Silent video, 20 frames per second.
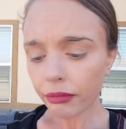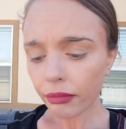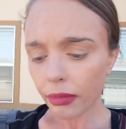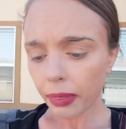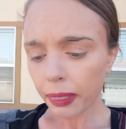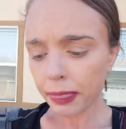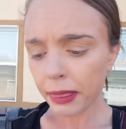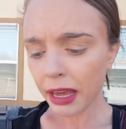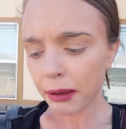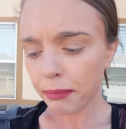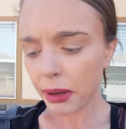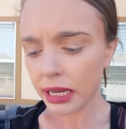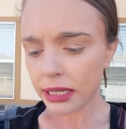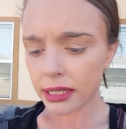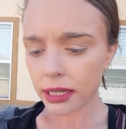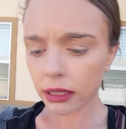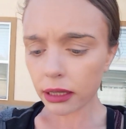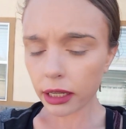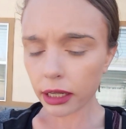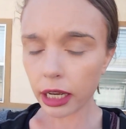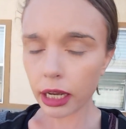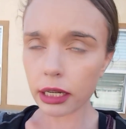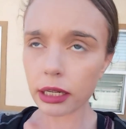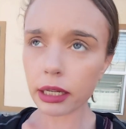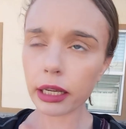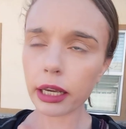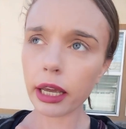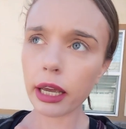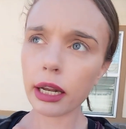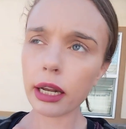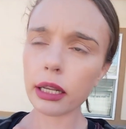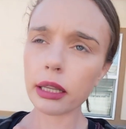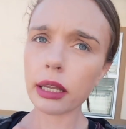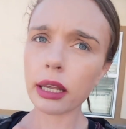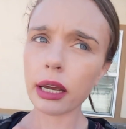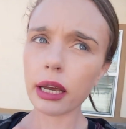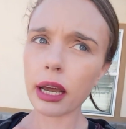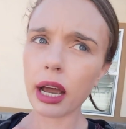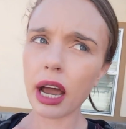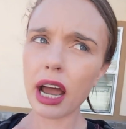they basically indicated
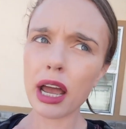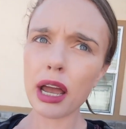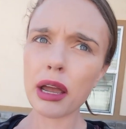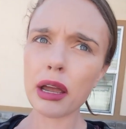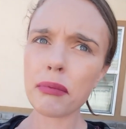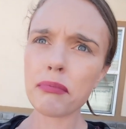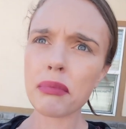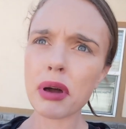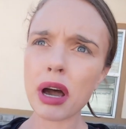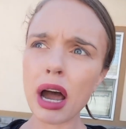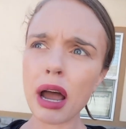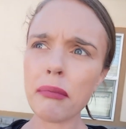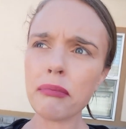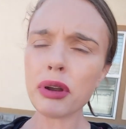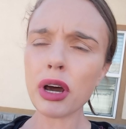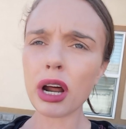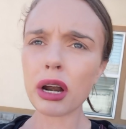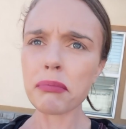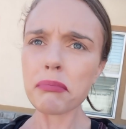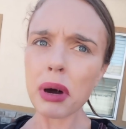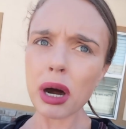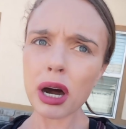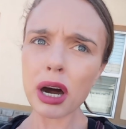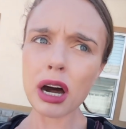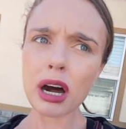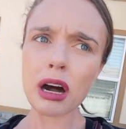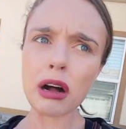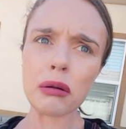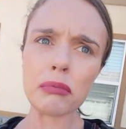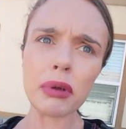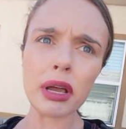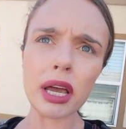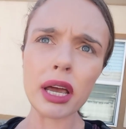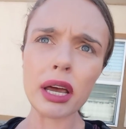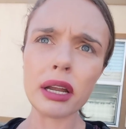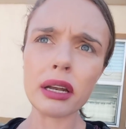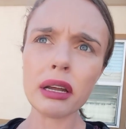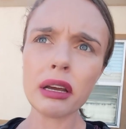that I'm not a mom, and